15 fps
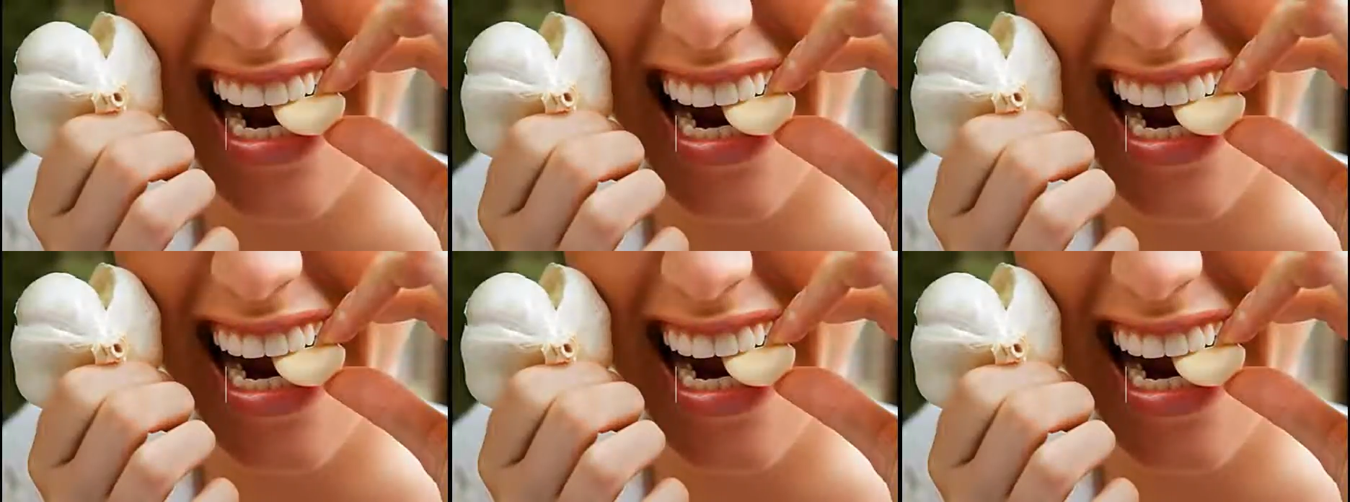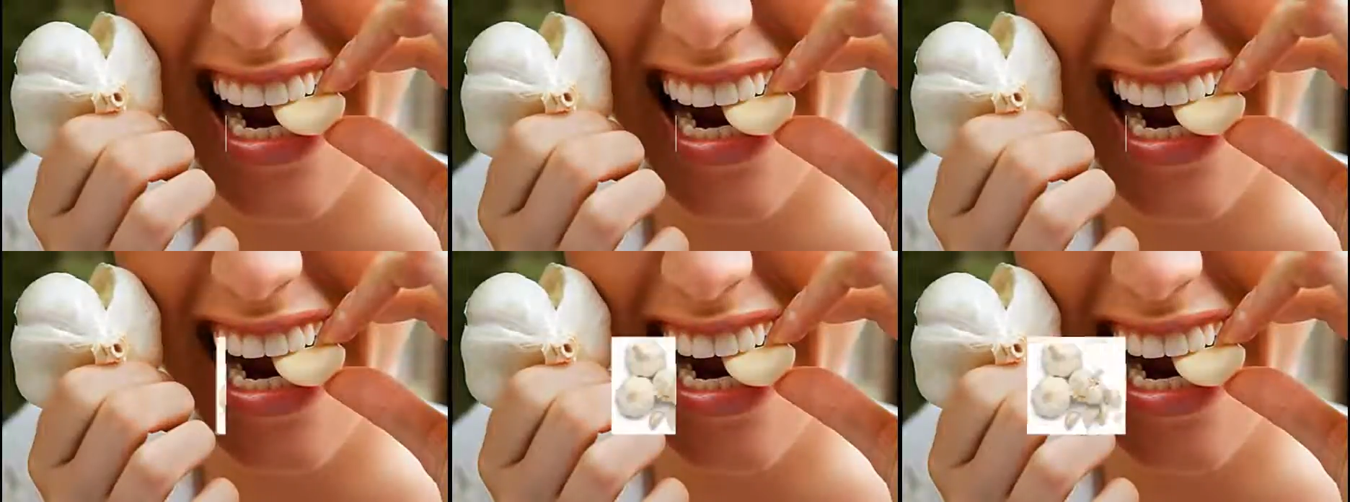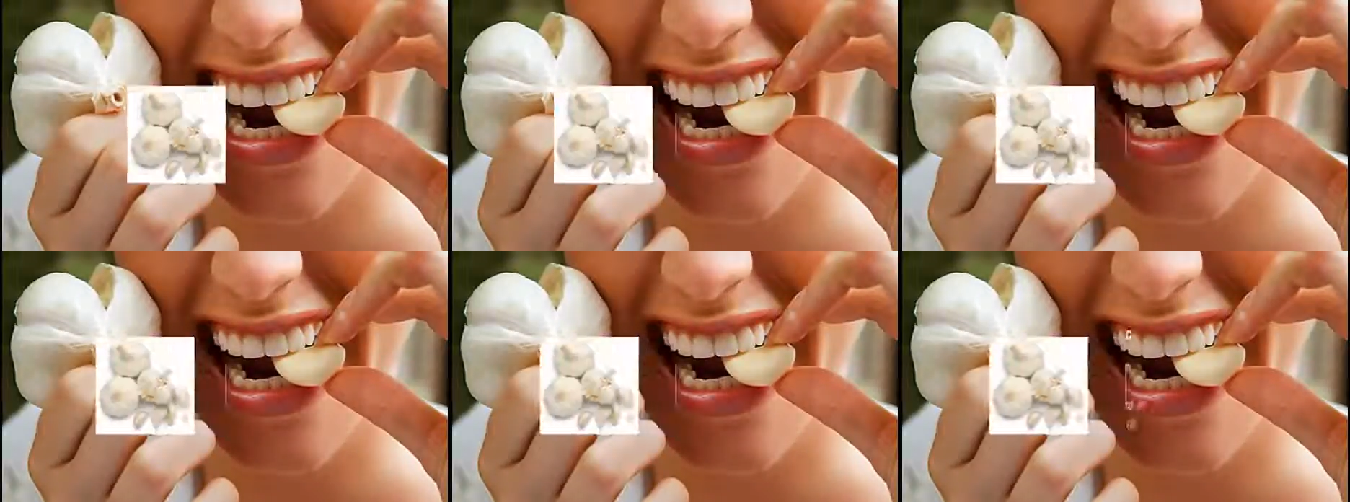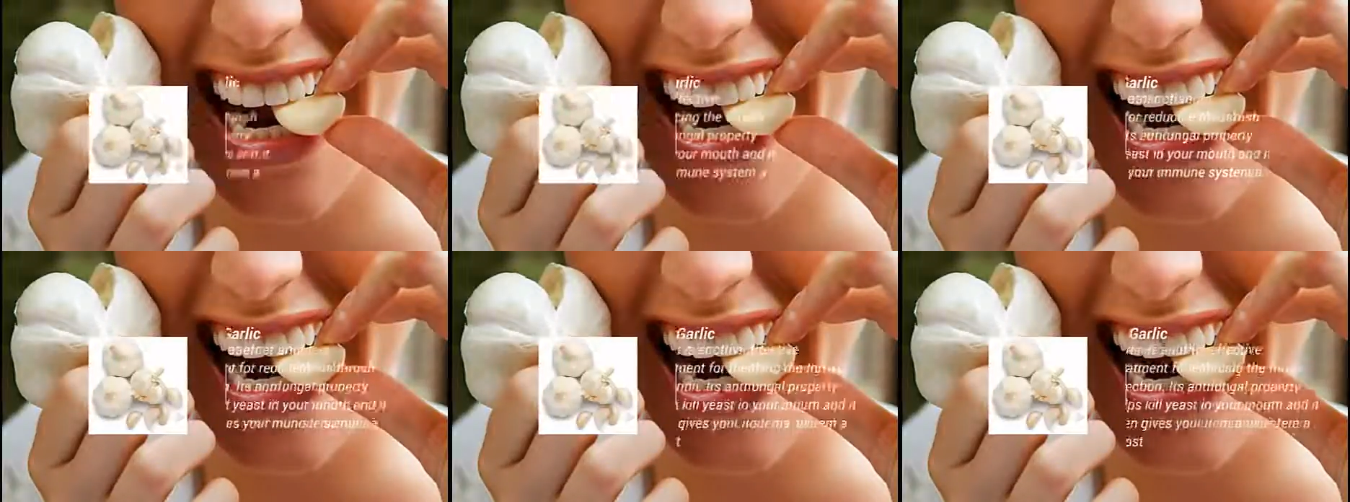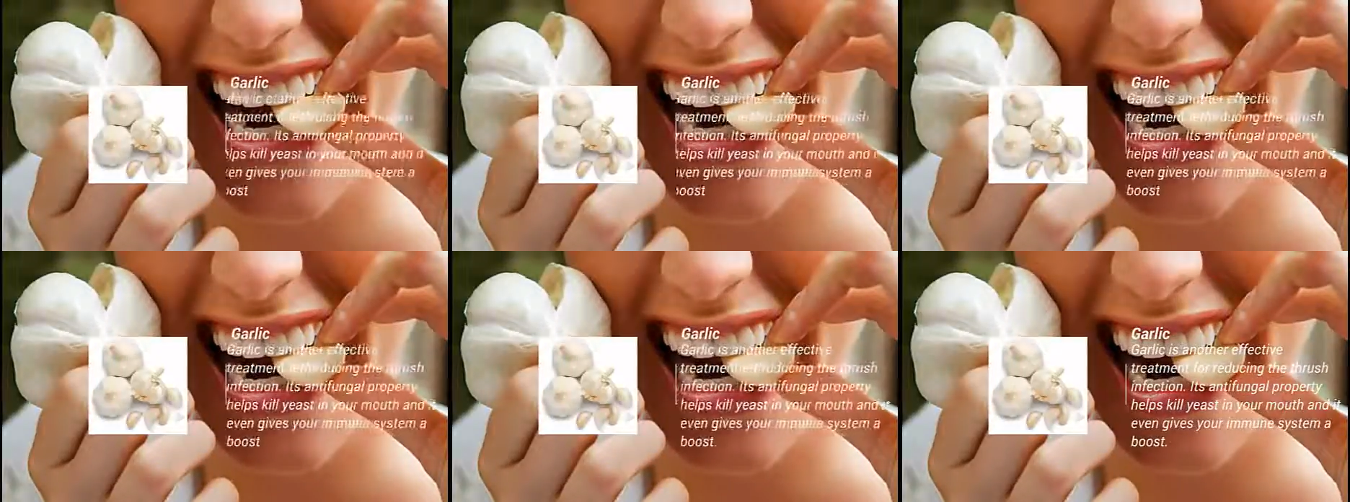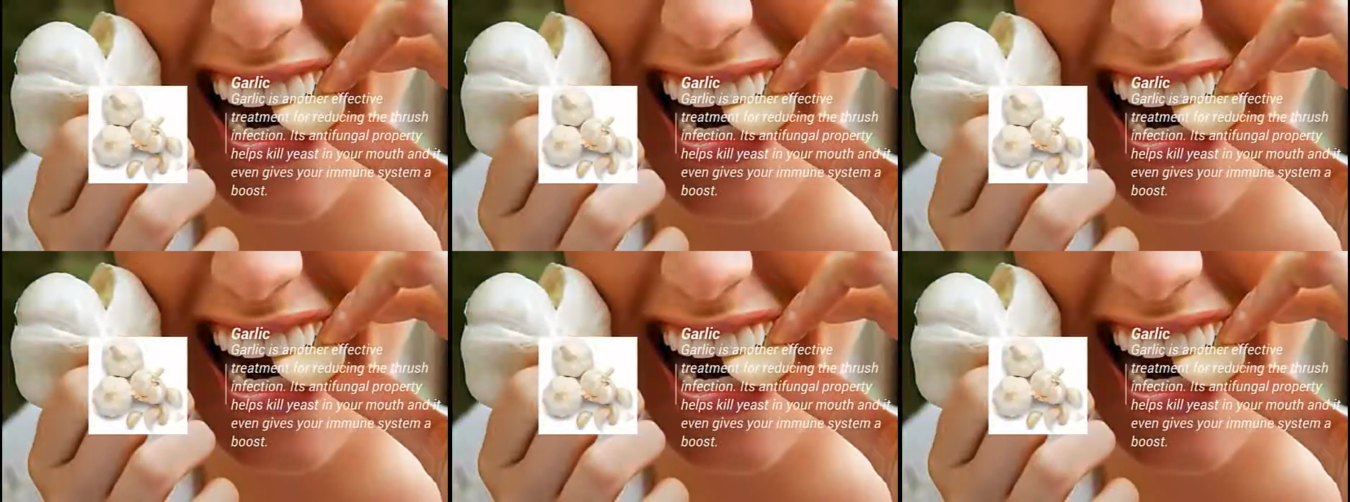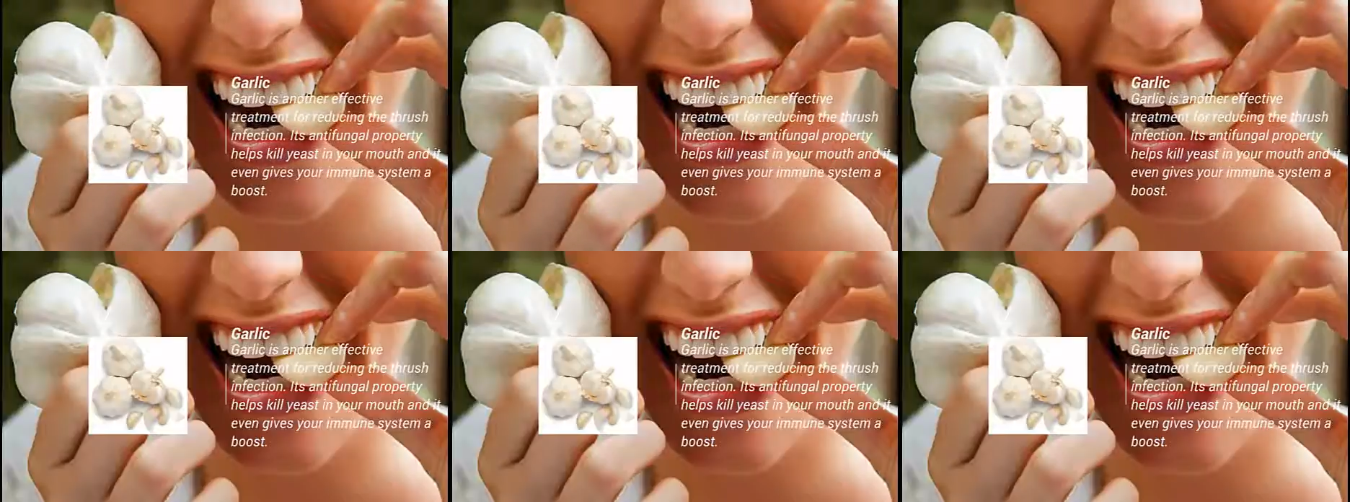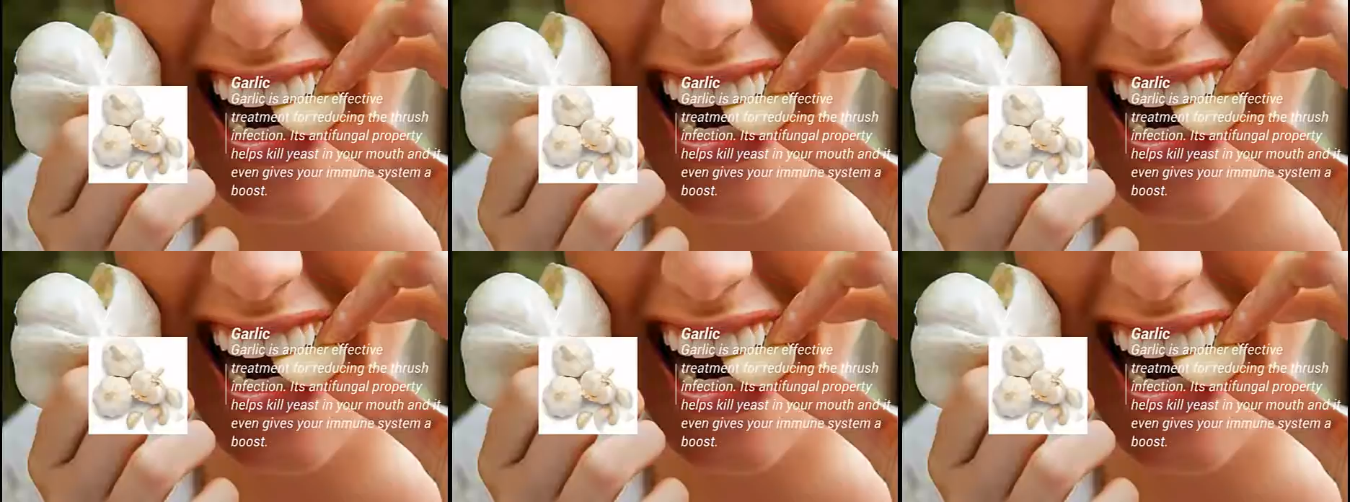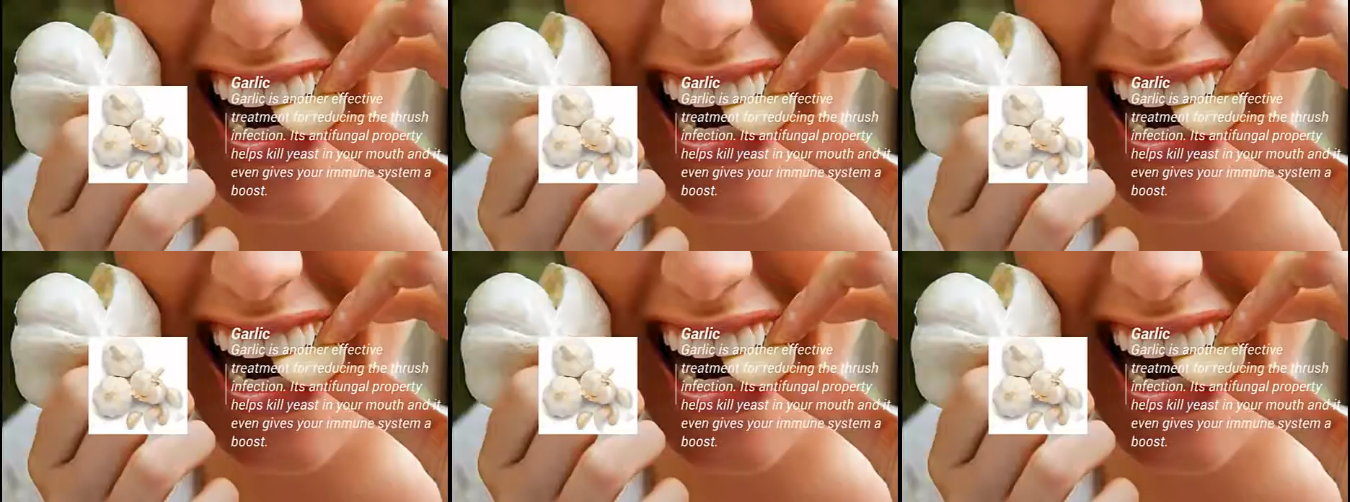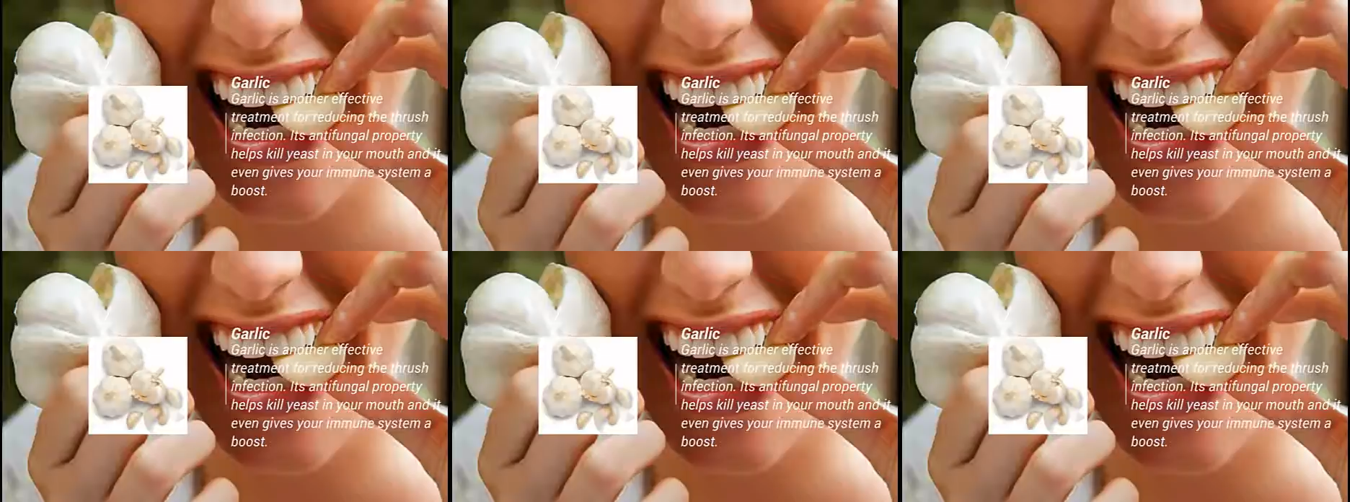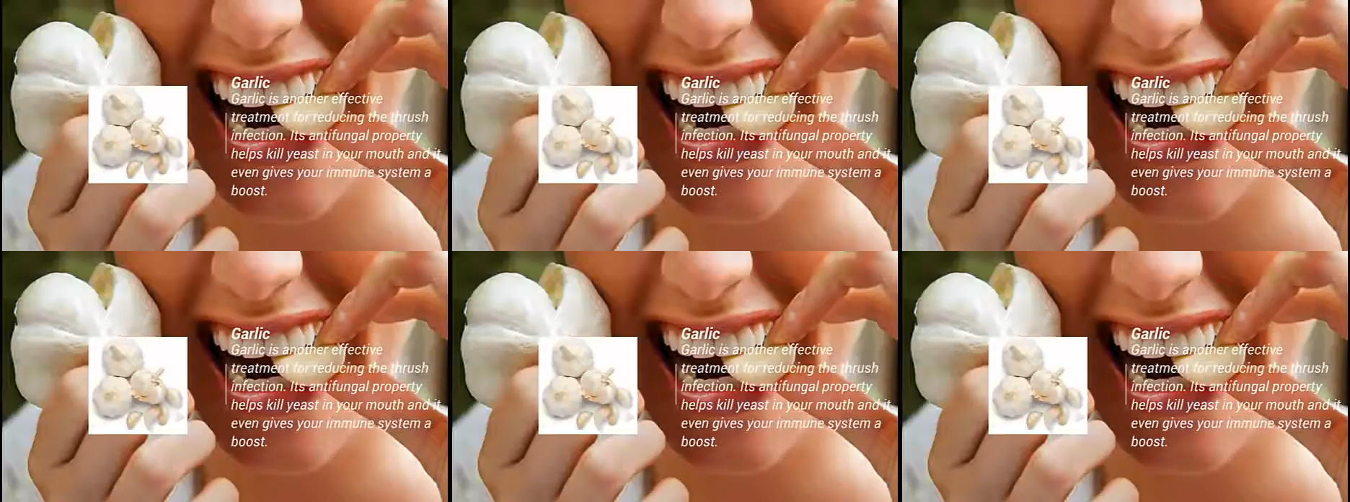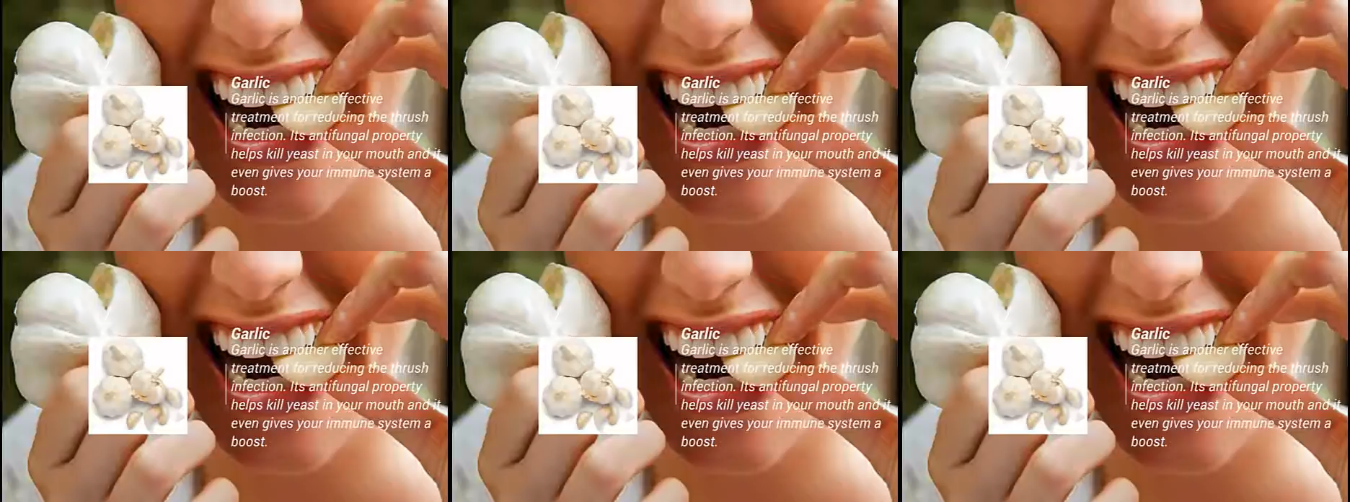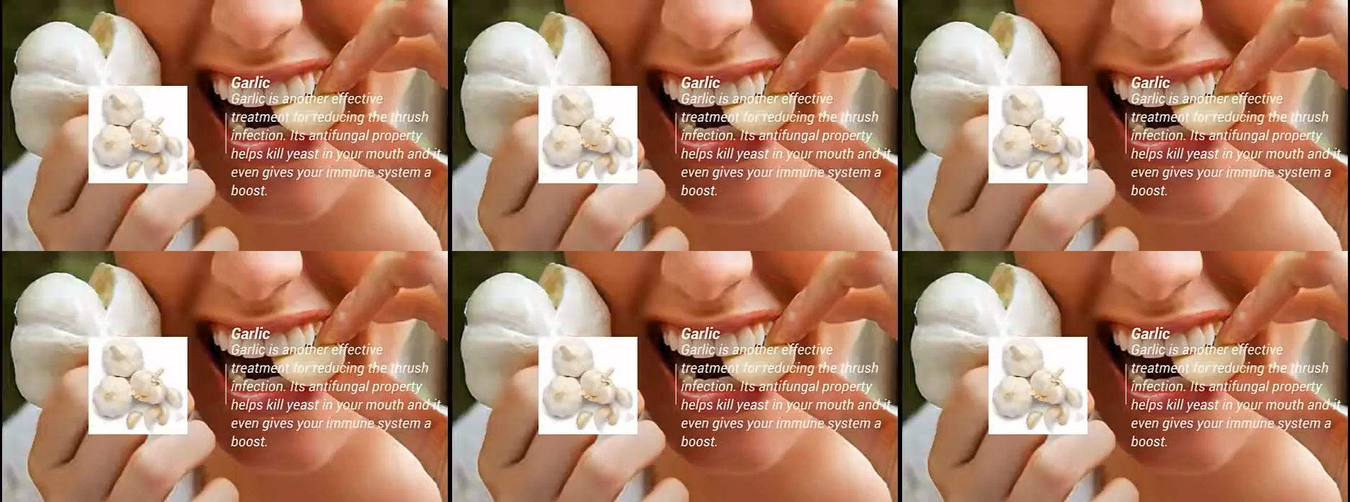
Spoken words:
No face is visible, so there are no lips to read.